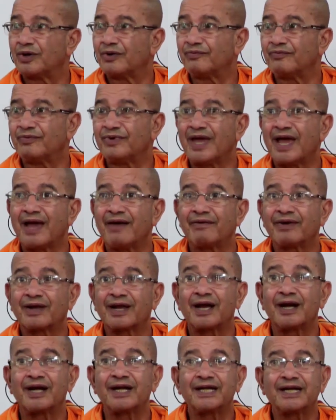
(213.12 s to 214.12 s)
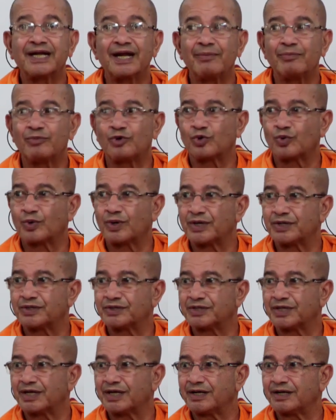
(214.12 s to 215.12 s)
We have a contempt towards
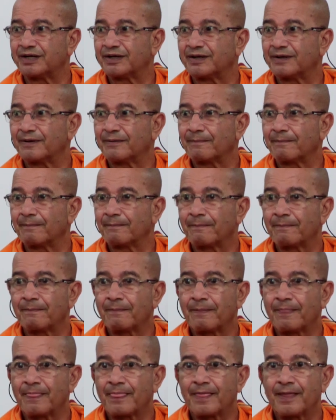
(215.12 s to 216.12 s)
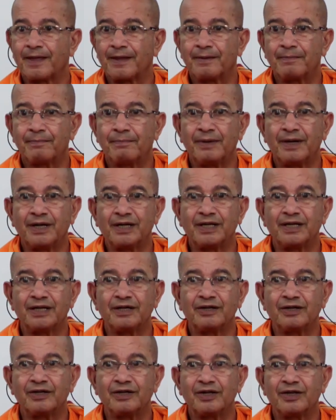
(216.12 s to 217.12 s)
it. But
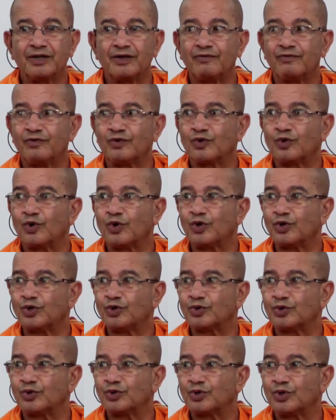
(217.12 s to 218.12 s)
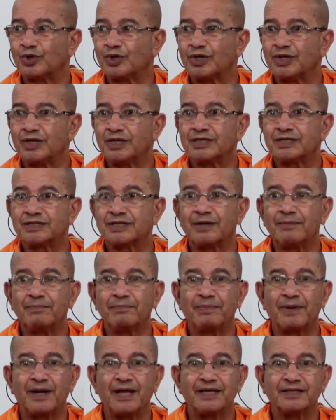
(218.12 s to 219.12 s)
if you go to some
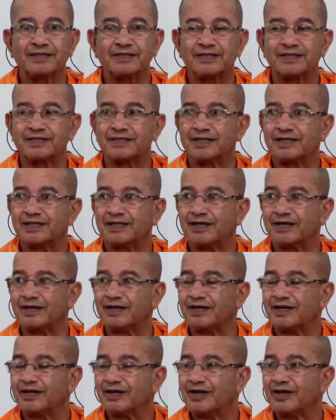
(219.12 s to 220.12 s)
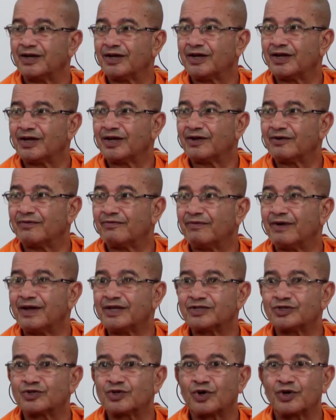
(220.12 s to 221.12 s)
places in the
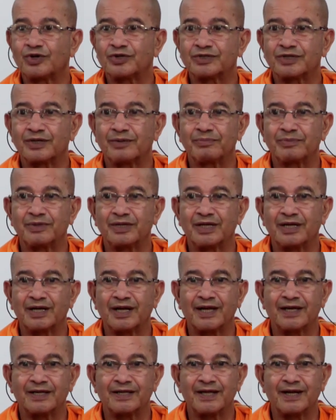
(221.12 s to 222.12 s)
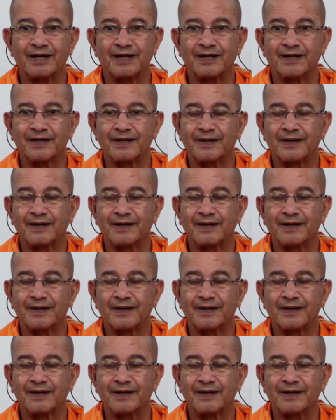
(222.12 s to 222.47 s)
West or something like that,